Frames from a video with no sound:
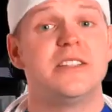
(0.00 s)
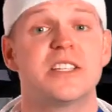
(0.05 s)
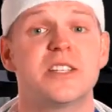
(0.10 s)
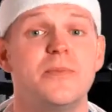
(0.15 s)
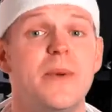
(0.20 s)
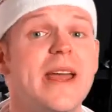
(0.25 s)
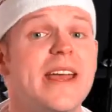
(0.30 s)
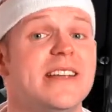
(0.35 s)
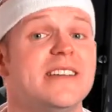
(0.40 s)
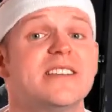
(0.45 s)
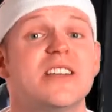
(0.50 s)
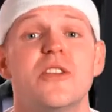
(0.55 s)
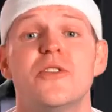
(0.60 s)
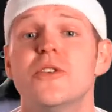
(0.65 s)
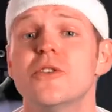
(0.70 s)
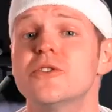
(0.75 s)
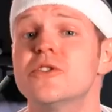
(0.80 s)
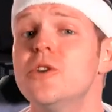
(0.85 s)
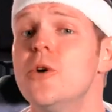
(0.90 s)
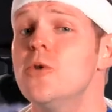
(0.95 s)
space,
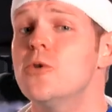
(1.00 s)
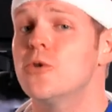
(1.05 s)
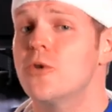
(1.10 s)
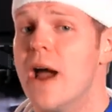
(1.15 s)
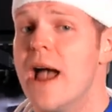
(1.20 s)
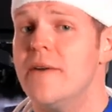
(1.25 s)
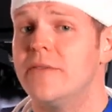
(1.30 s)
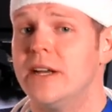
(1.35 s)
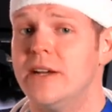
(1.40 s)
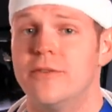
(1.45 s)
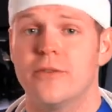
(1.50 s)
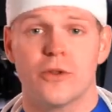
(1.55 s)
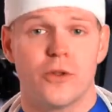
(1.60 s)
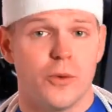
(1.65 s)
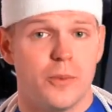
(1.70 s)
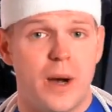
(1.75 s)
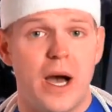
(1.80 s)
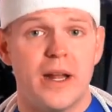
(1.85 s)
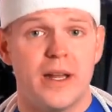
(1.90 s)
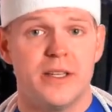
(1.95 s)
there's no gravity for their
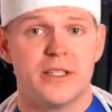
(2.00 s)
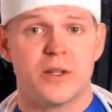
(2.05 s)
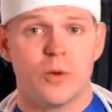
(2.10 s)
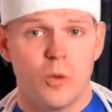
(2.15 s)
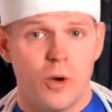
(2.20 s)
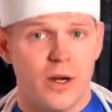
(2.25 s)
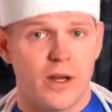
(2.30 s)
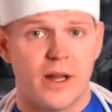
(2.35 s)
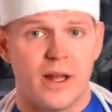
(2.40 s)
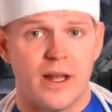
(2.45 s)
bodies to work